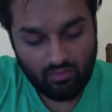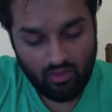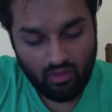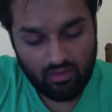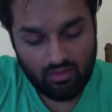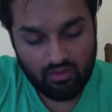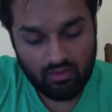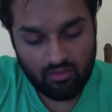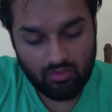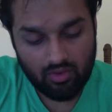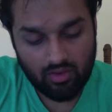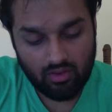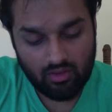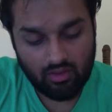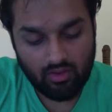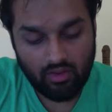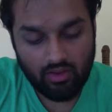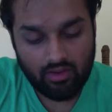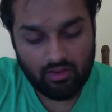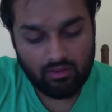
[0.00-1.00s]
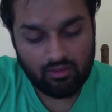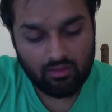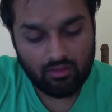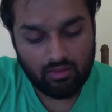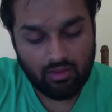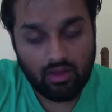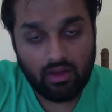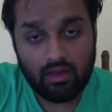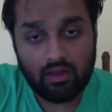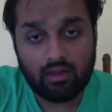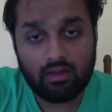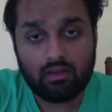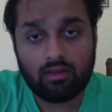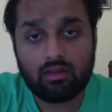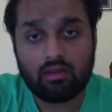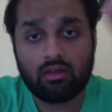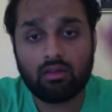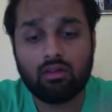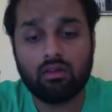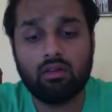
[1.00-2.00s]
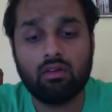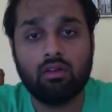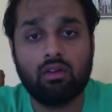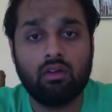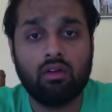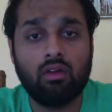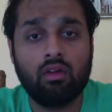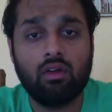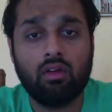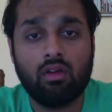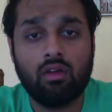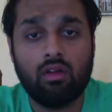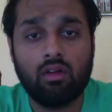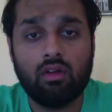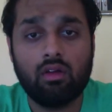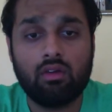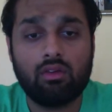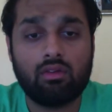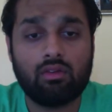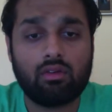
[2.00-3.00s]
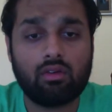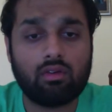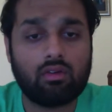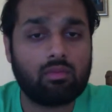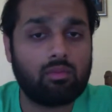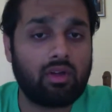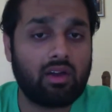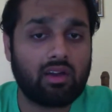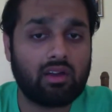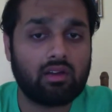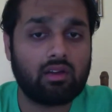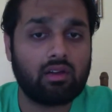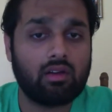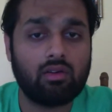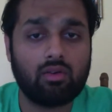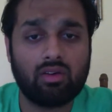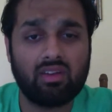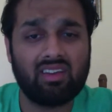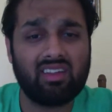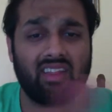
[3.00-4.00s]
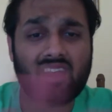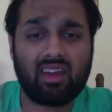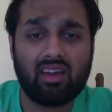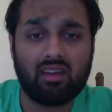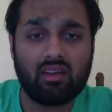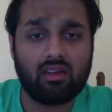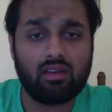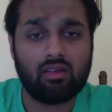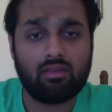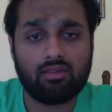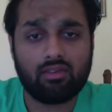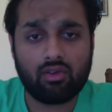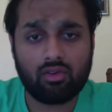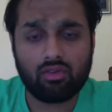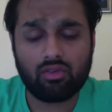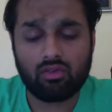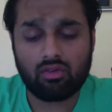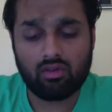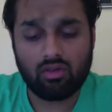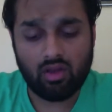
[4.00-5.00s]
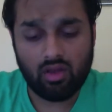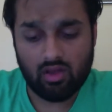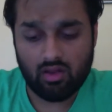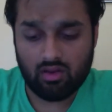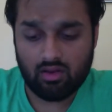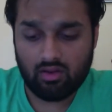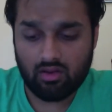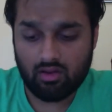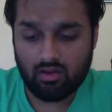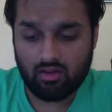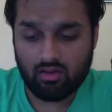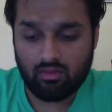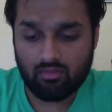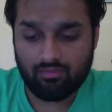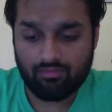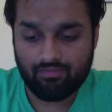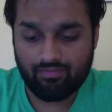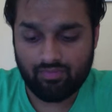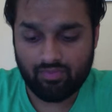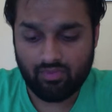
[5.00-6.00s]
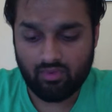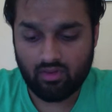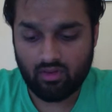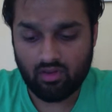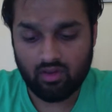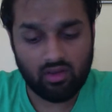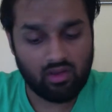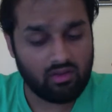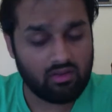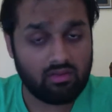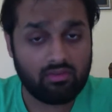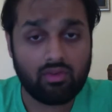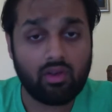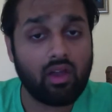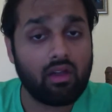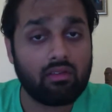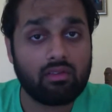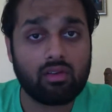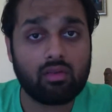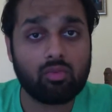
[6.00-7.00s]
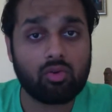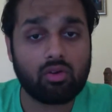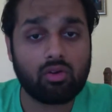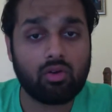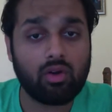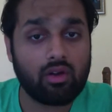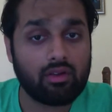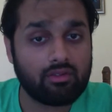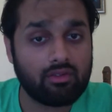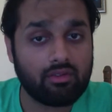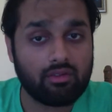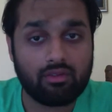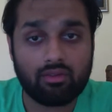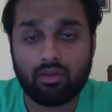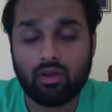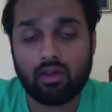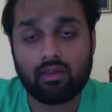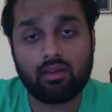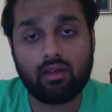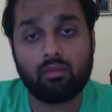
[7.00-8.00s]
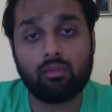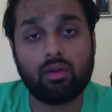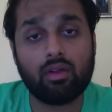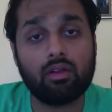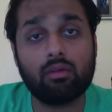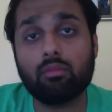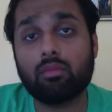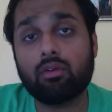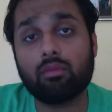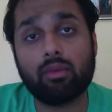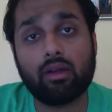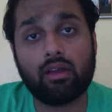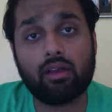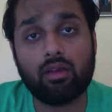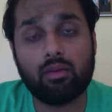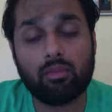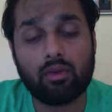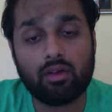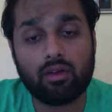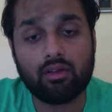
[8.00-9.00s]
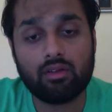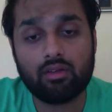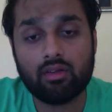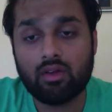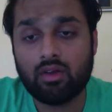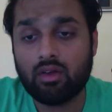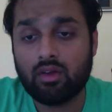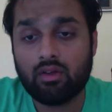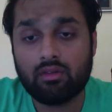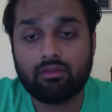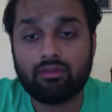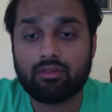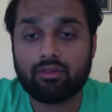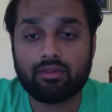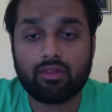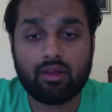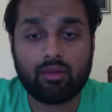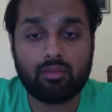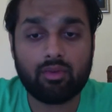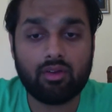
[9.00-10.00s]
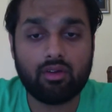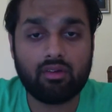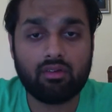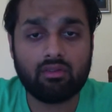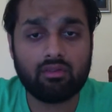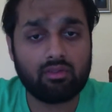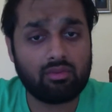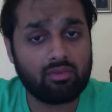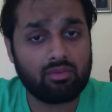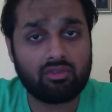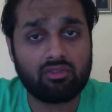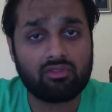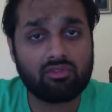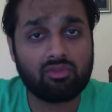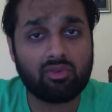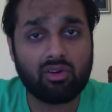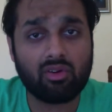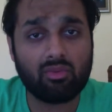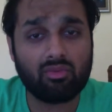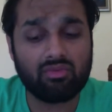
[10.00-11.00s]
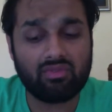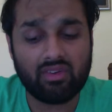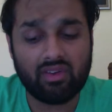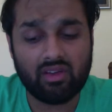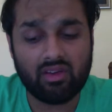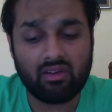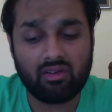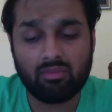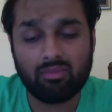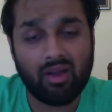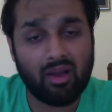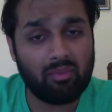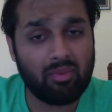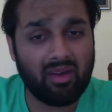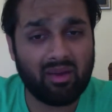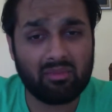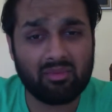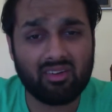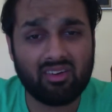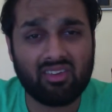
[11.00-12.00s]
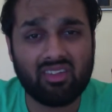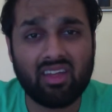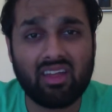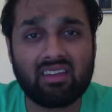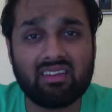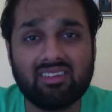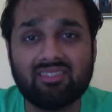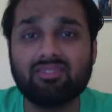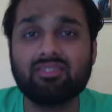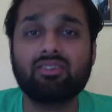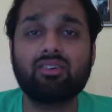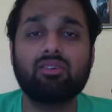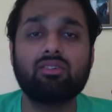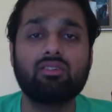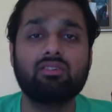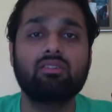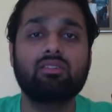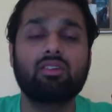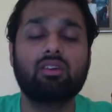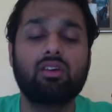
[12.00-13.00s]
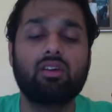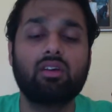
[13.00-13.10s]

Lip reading: I think we all know how to do that. So I'm not going to go into that any further. And I guess if you have any more questions, you guys have my number and my email. Just let me know. This was a short video. BiPAPs aren't that difficult.